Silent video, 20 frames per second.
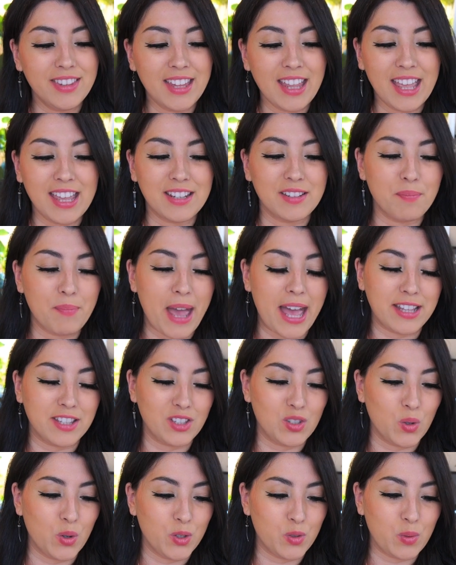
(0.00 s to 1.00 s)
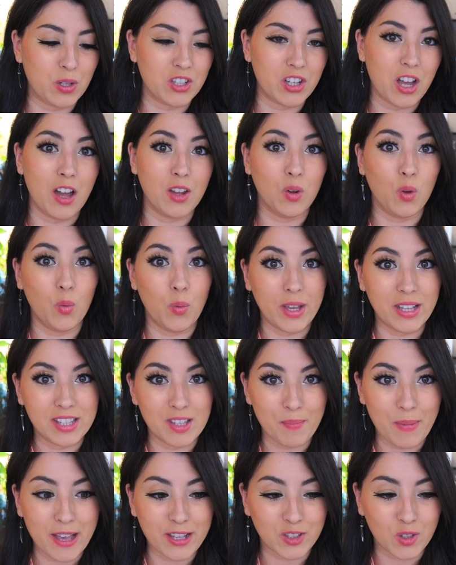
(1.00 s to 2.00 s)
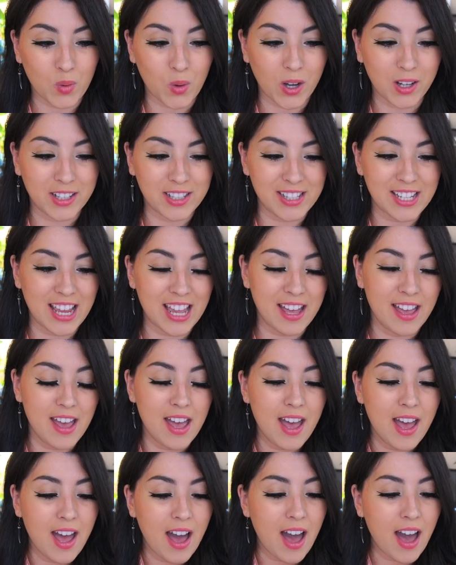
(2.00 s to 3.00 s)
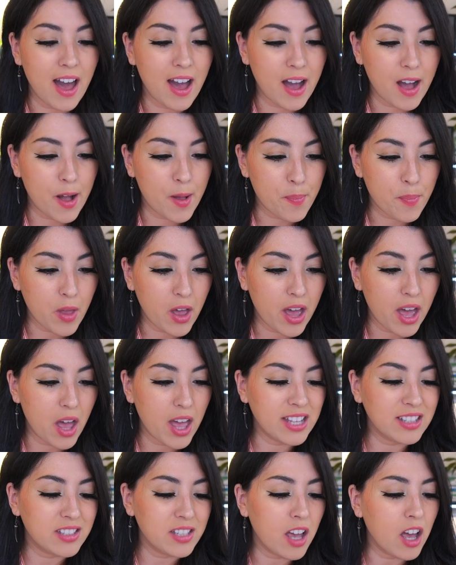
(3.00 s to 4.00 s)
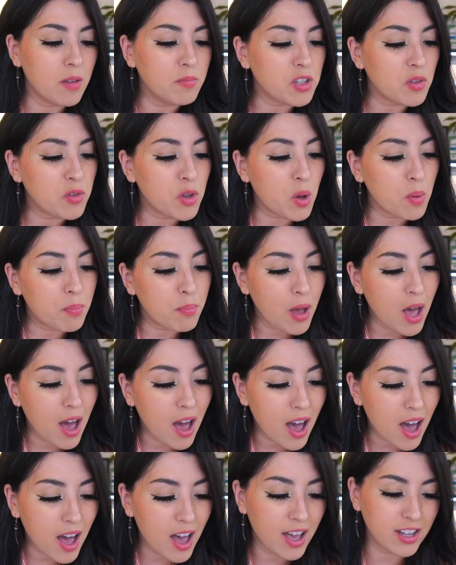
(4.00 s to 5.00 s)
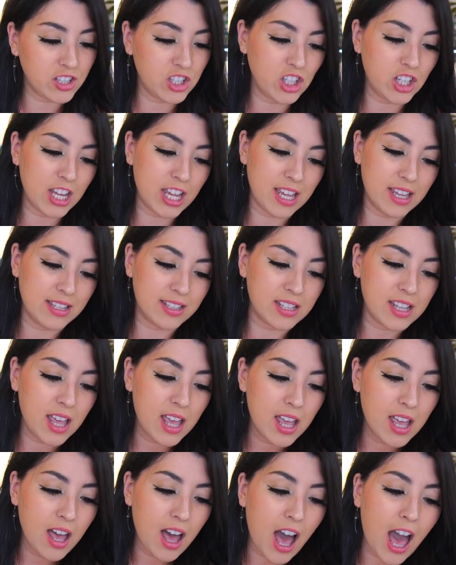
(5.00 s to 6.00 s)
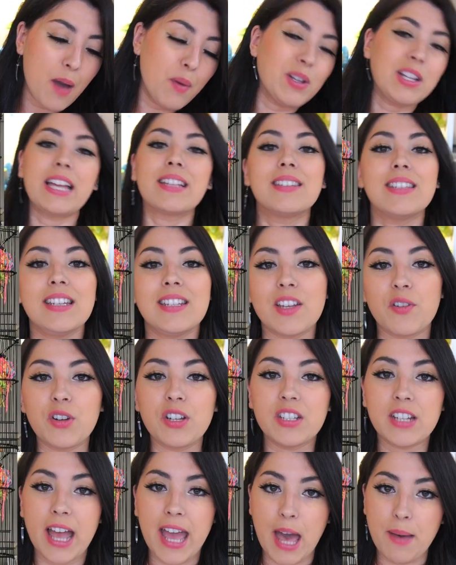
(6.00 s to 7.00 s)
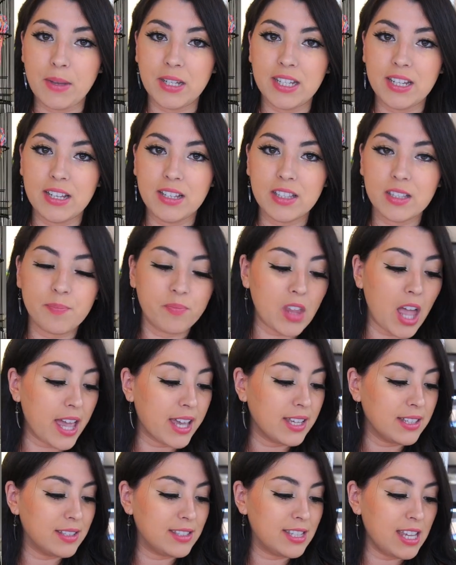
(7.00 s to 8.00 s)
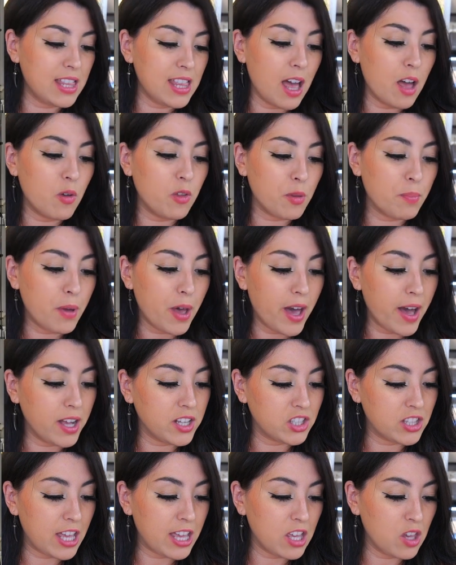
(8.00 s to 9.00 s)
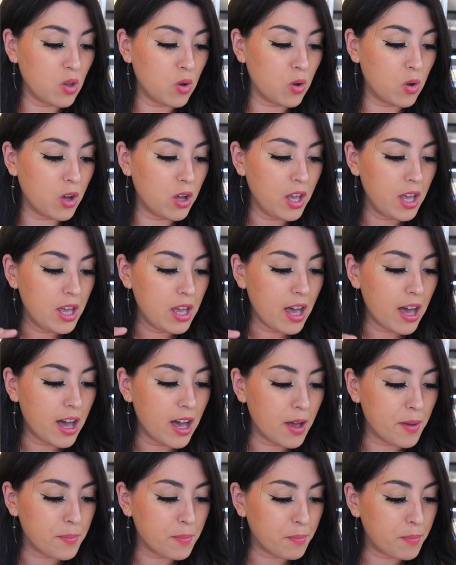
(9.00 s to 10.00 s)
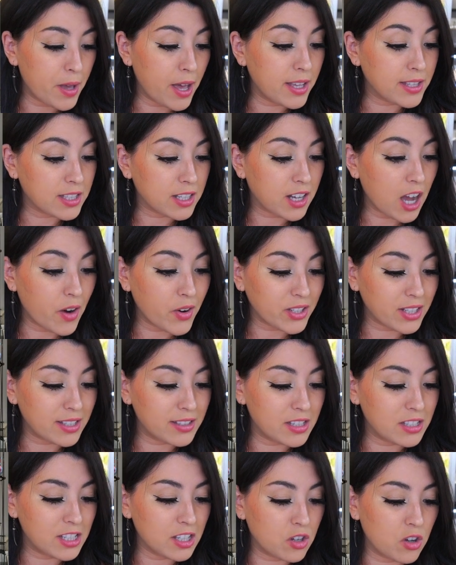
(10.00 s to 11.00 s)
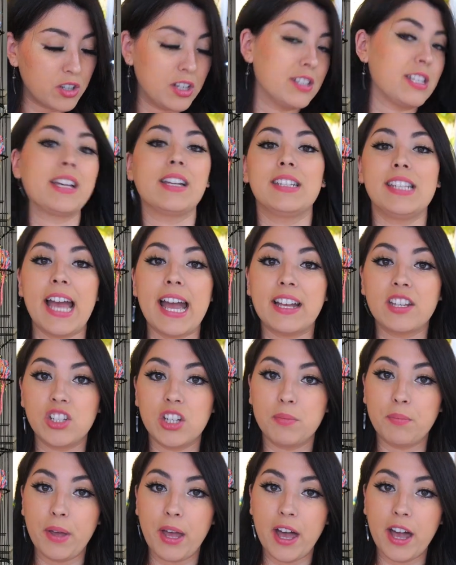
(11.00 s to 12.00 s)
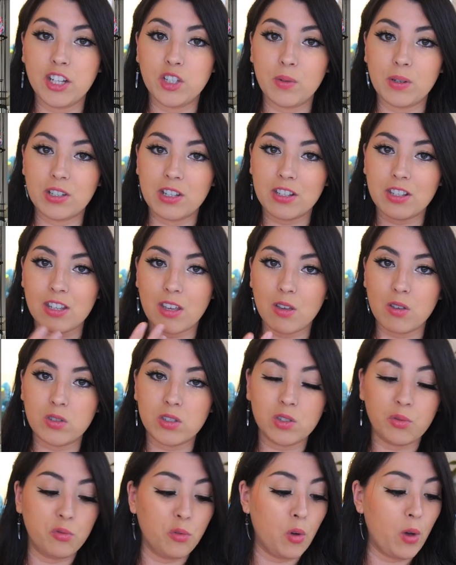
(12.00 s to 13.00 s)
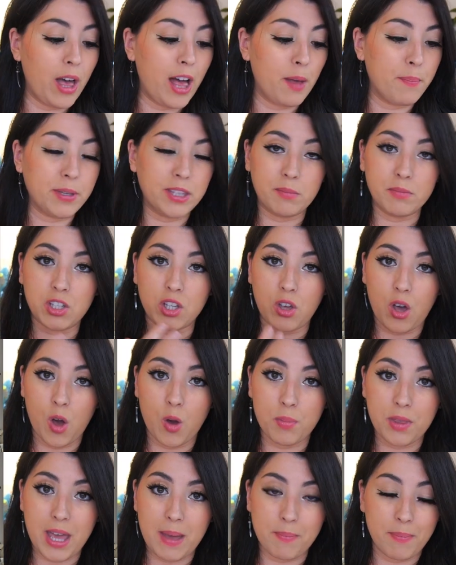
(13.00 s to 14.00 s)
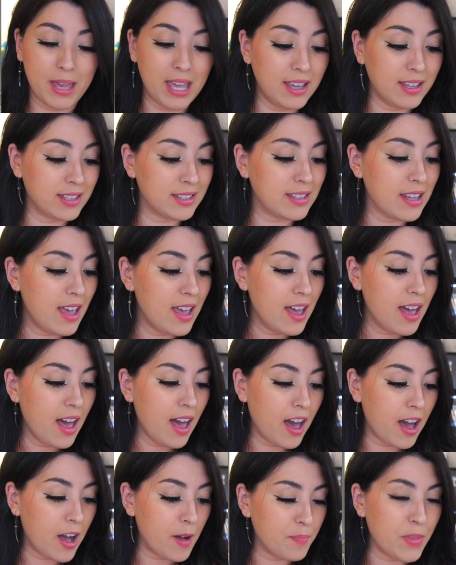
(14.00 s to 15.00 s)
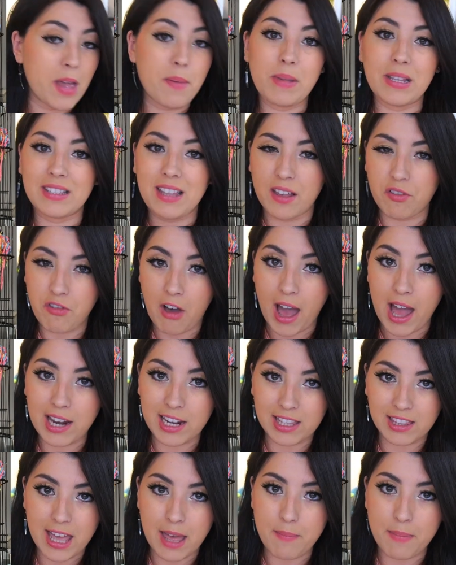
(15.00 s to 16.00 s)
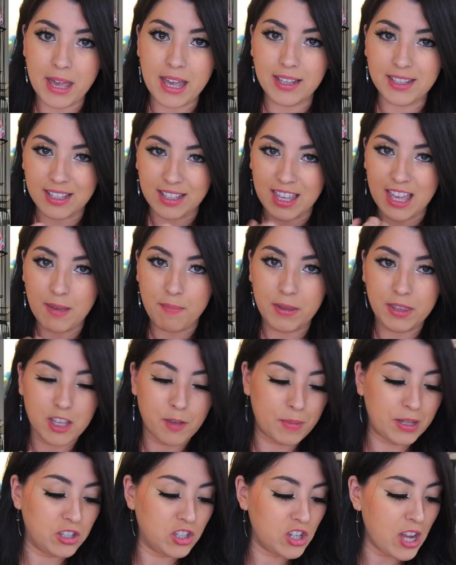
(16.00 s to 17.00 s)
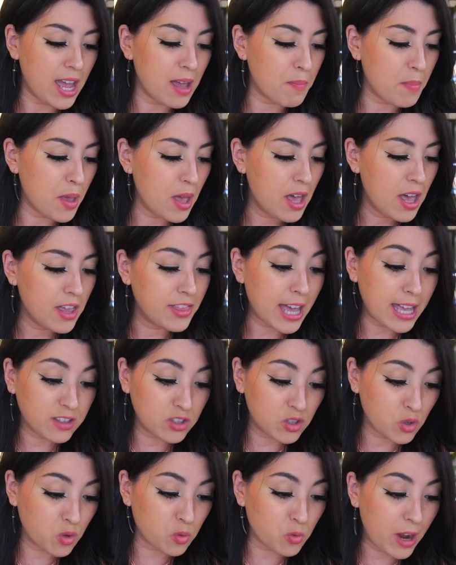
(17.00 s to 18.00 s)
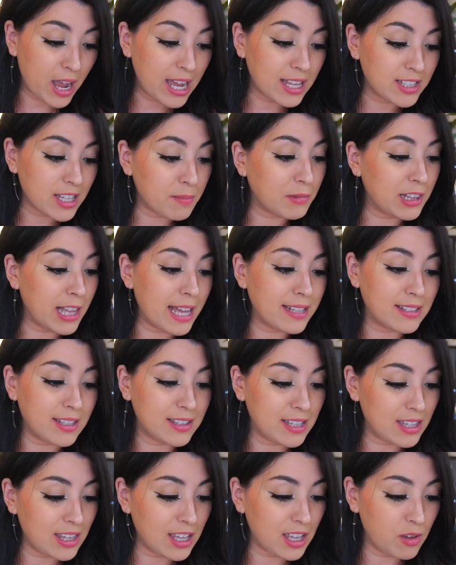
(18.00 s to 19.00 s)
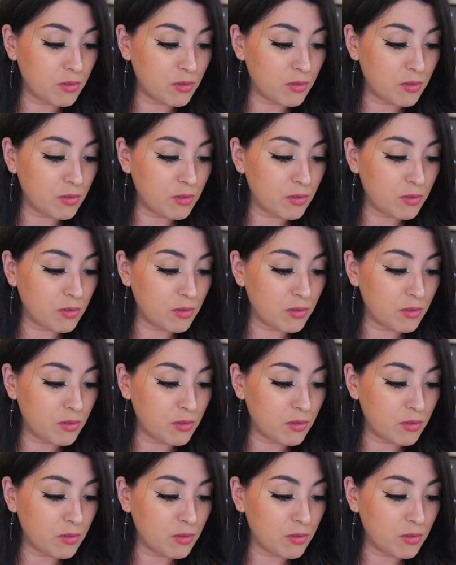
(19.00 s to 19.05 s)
in pet stores, which aren't always the best quality. In terms of your perches, I would like to see different diameters. I can see that the perch that your birds are currently sitting on is like a textured perch, which is used for helping them to cope their beaks. That means like filing their beaks and keeping them in shape. That's great. I'm glad to see that